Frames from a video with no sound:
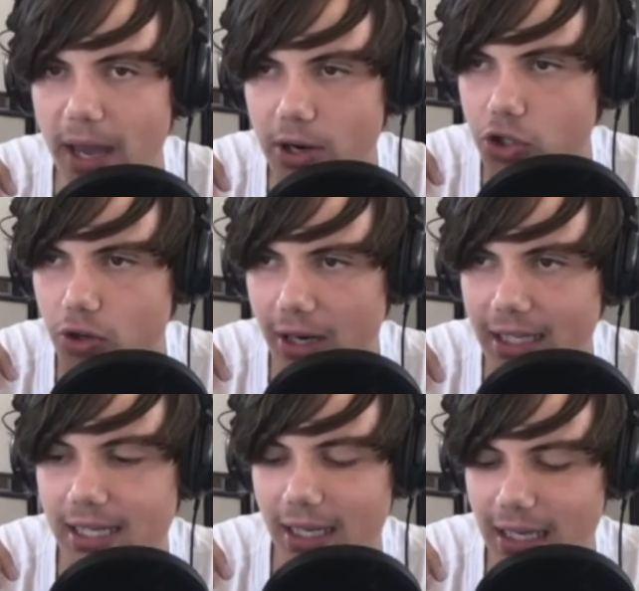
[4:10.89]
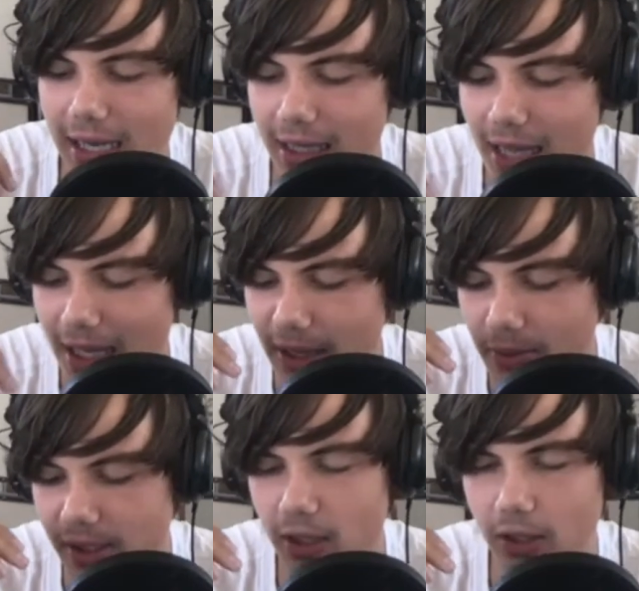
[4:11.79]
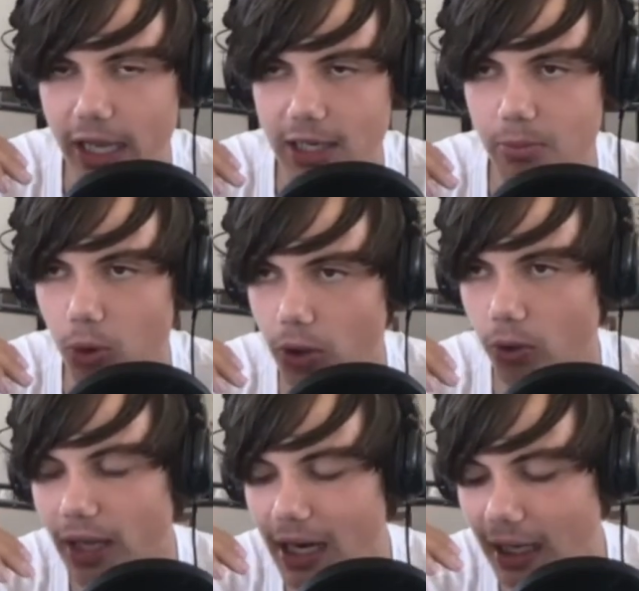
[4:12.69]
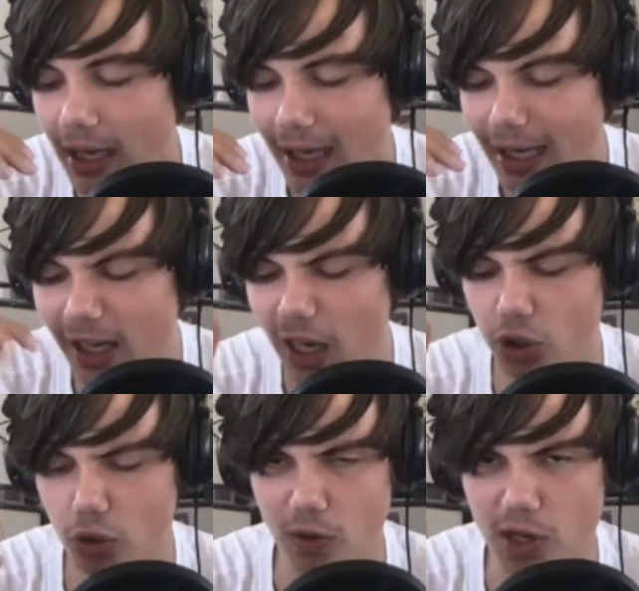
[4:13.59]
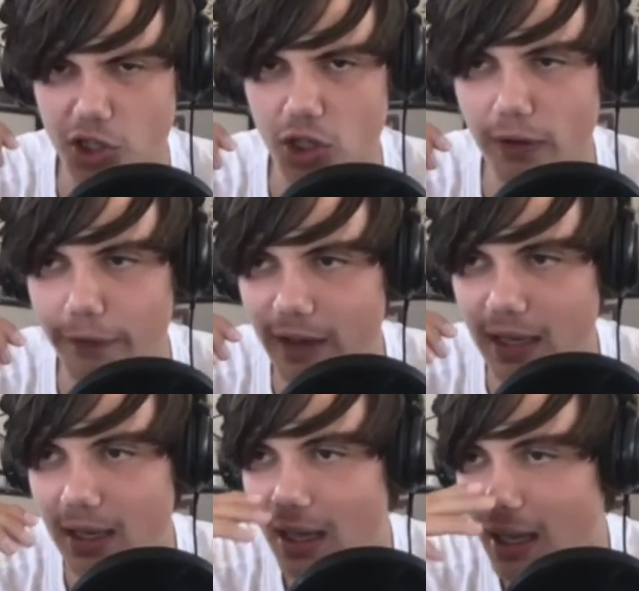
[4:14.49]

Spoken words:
better striking technique and that he was going to land more on Olenek. He got crushed on the feet.